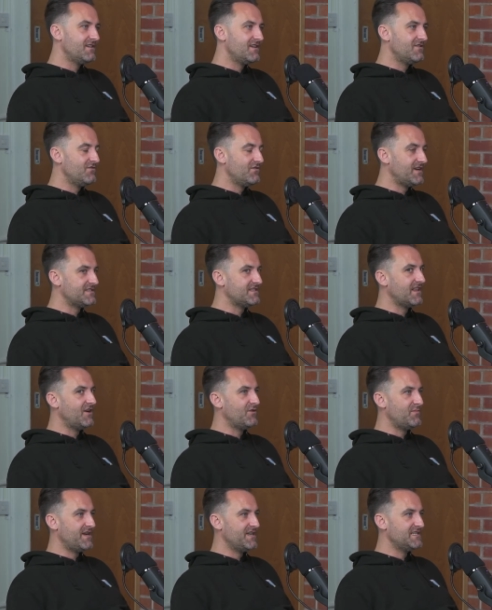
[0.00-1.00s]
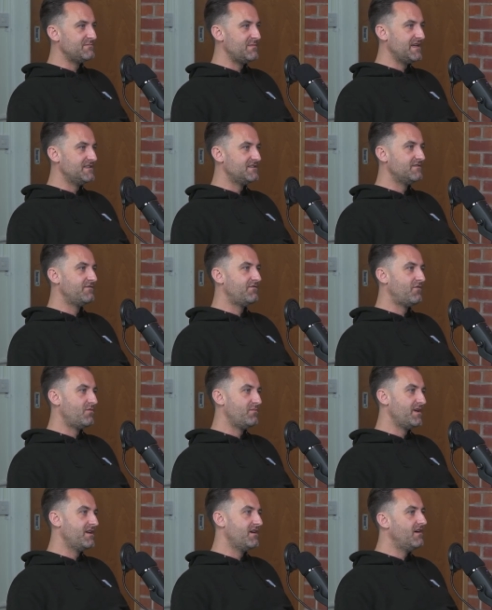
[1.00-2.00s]
you know, that's a little bit expensive for
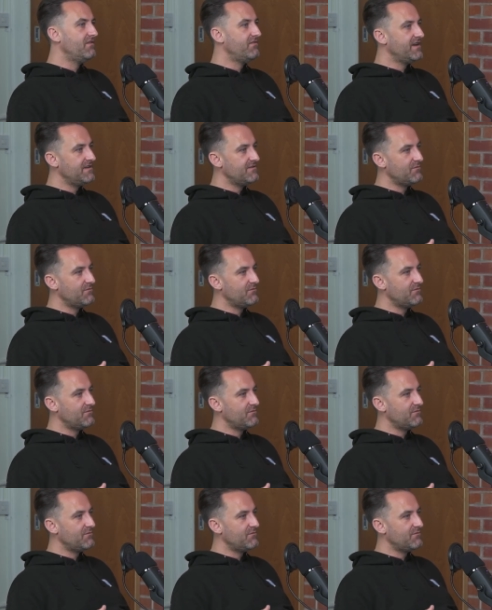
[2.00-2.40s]
me. All right.